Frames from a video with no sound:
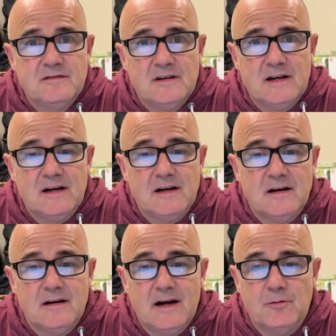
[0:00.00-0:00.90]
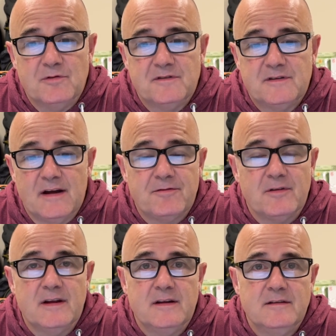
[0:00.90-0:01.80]
I was
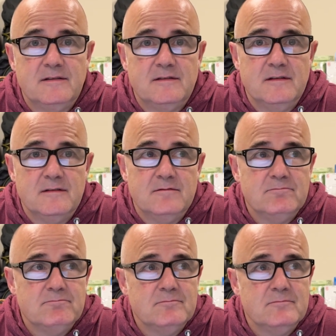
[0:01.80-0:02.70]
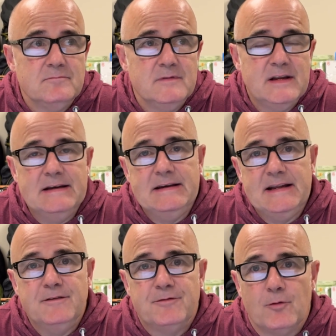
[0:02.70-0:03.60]
definitely in
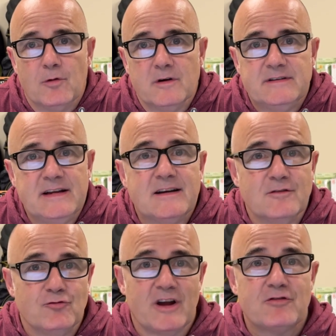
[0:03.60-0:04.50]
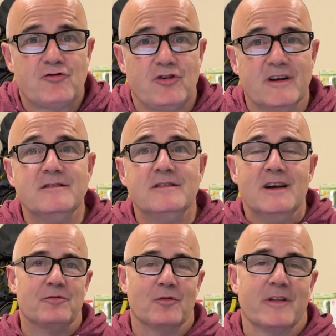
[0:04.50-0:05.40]
need for decongestion.
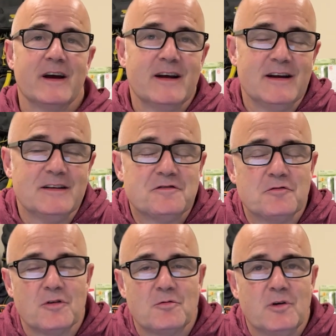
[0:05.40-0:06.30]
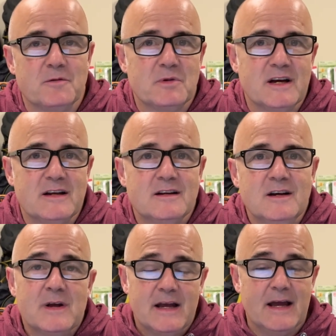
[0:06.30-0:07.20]
For that, I had snored quite a bit.
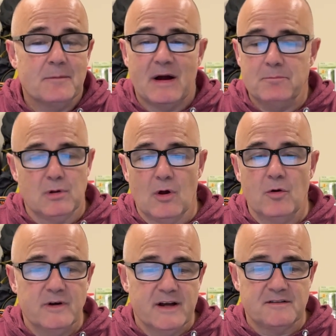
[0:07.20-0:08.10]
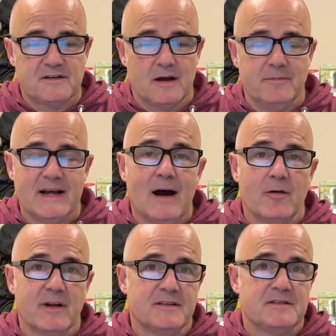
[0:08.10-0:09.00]
And my bloat has come down.
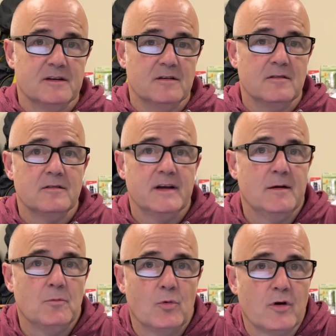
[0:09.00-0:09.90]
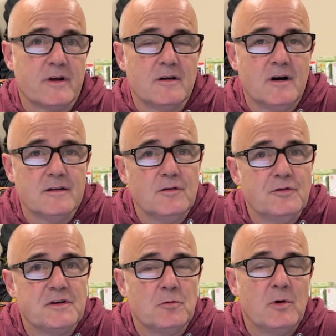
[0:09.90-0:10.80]
I still am working on
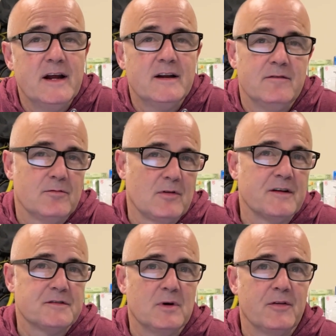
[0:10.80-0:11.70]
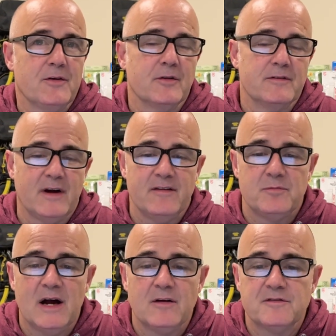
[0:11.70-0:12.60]
losing weight. I've lost about 35
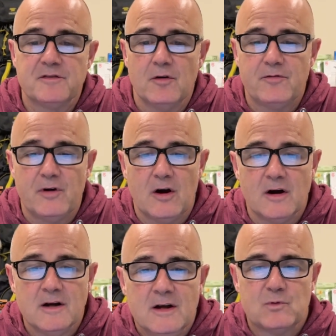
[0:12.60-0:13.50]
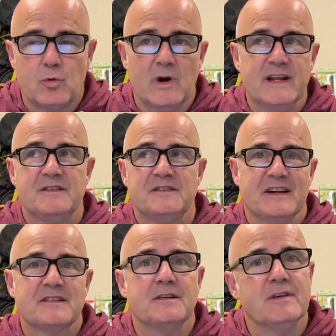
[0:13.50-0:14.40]
pounds so far,
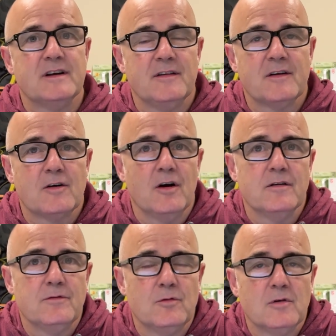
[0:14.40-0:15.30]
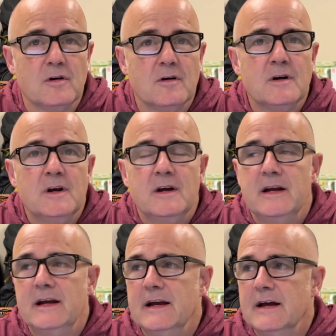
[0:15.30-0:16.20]
26 of it on the carnivore,
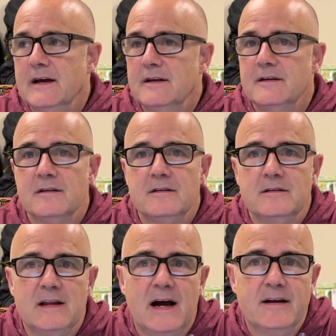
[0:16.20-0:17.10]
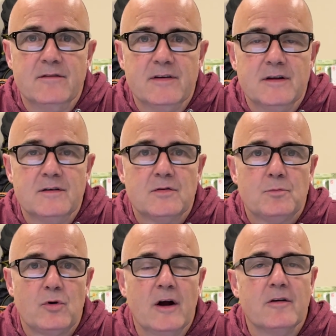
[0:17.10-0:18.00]
and 9 of it
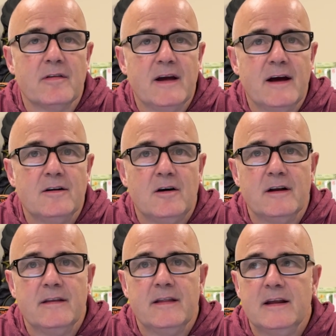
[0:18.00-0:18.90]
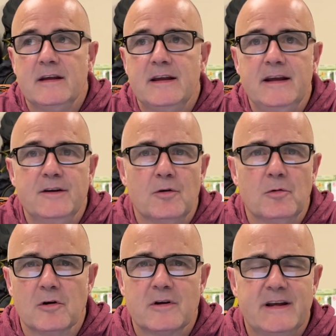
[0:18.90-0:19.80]
prior to that on the keto
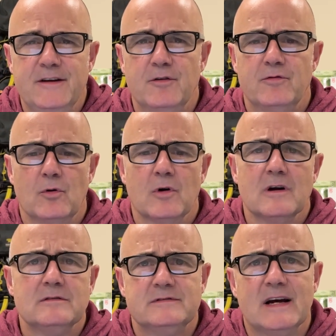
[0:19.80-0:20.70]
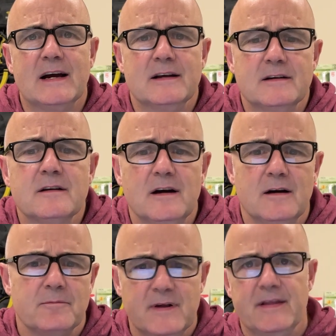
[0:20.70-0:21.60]
or ketovore diet.
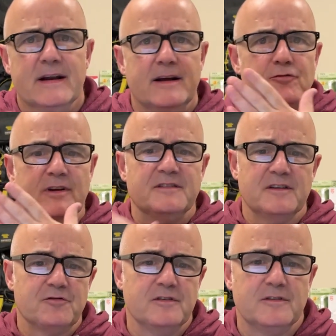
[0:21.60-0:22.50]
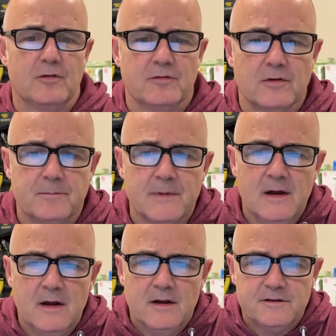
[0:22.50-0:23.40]
And then I transitioned over.
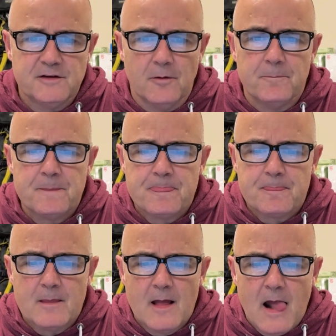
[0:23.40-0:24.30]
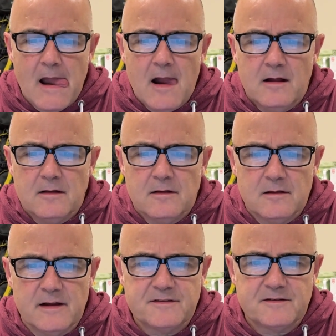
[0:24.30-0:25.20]
So
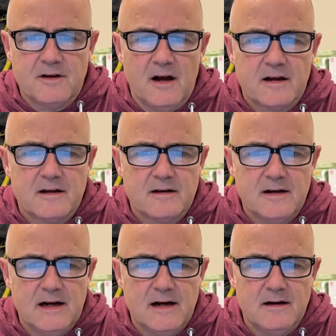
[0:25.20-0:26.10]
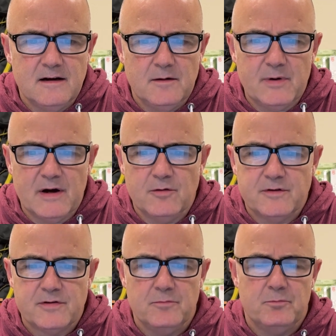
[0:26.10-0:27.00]
Let's talk about
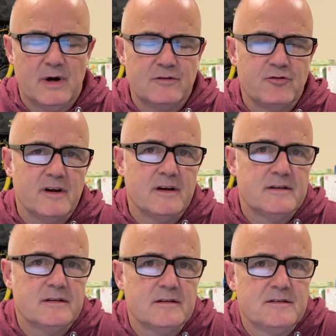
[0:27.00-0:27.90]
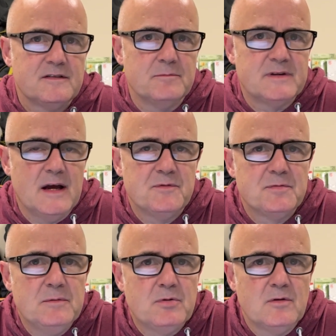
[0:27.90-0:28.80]
budget. Sometimes
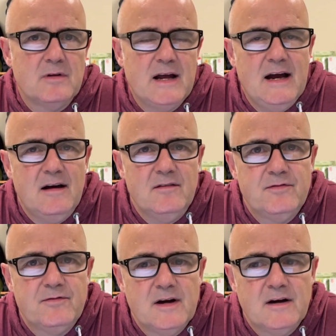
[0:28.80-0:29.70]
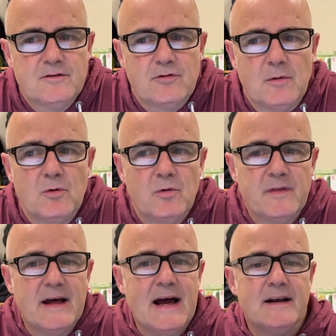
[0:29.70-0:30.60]
people have trouble with
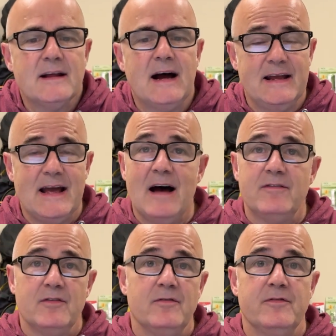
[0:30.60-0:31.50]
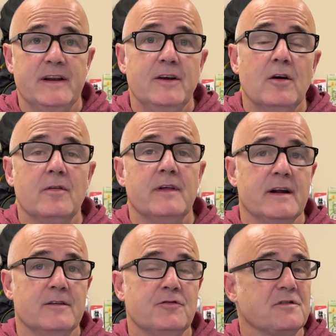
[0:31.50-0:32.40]
that. I have a video that
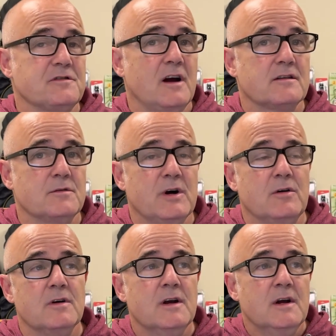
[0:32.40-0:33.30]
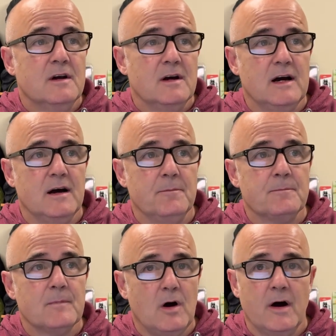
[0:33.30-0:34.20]
I just talked about on
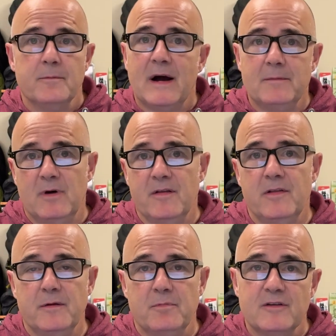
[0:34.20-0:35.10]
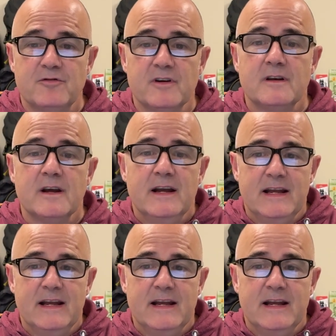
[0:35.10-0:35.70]
my monthly budget.